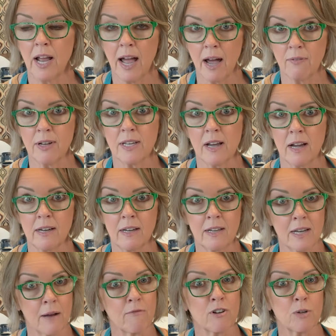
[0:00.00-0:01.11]
have it done in
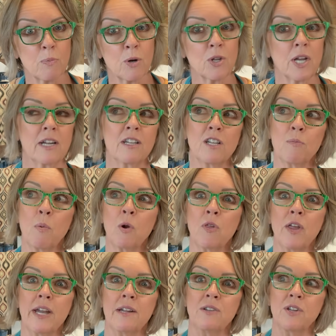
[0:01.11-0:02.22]
time for his birthday, because his
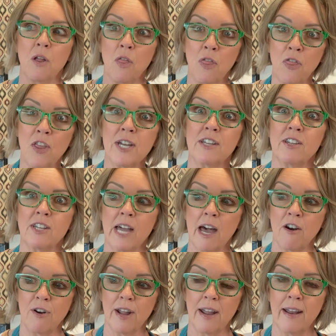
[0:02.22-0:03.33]
birthday is this
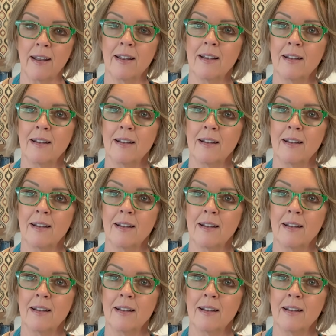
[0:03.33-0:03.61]
Saturday.